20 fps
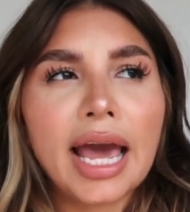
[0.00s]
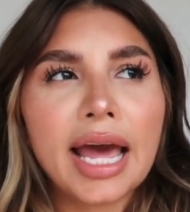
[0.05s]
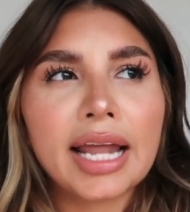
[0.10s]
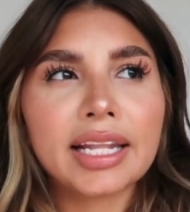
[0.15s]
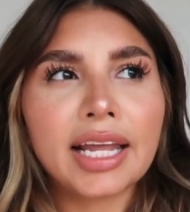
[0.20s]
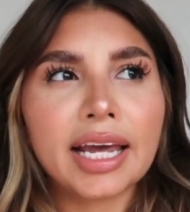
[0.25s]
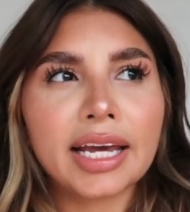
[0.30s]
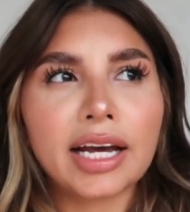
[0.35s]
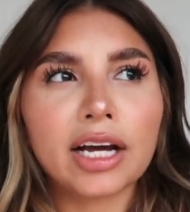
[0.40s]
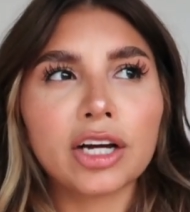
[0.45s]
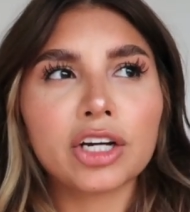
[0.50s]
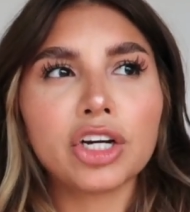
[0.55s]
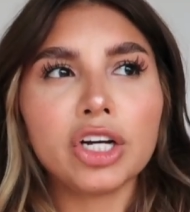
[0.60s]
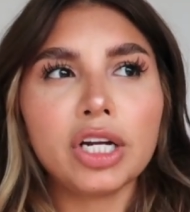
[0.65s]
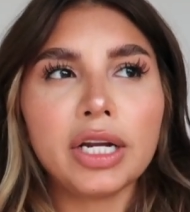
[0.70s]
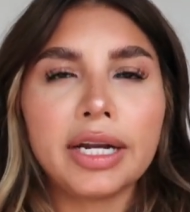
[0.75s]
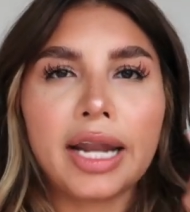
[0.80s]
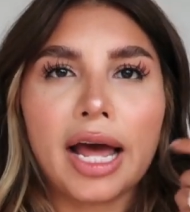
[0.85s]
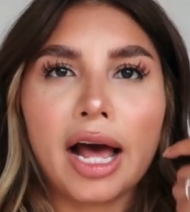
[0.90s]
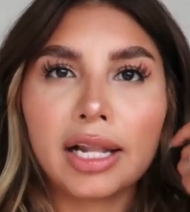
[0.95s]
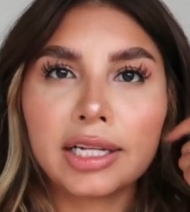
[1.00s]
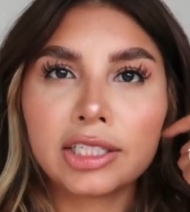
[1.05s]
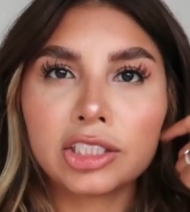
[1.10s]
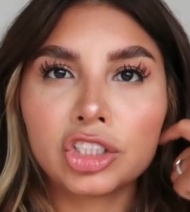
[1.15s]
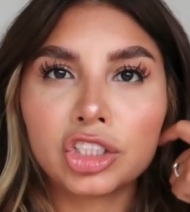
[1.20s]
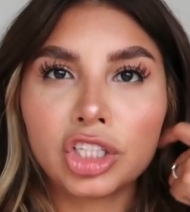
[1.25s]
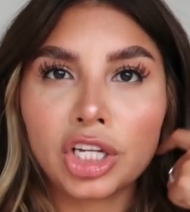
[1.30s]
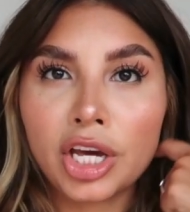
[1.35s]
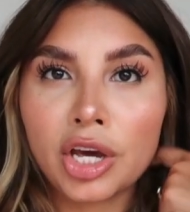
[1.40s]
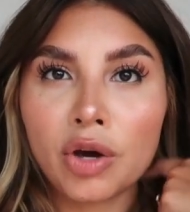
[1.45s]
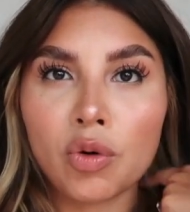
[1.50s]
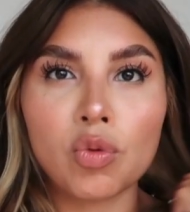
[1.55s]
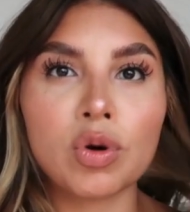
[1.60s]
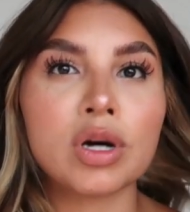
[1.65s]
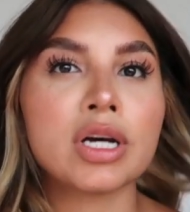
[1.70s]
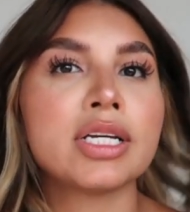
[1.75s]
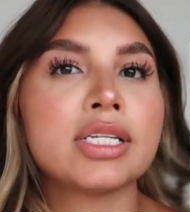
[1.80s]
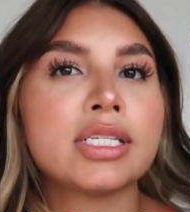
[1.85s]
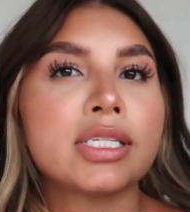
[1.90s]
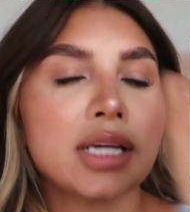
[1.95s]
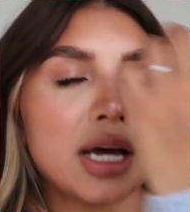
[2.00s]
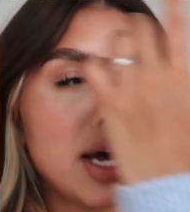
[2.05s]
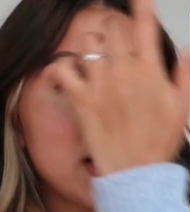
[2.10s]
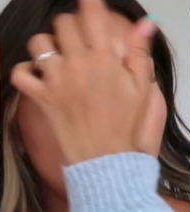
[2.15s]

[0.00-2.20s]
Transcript: And like a good analogy was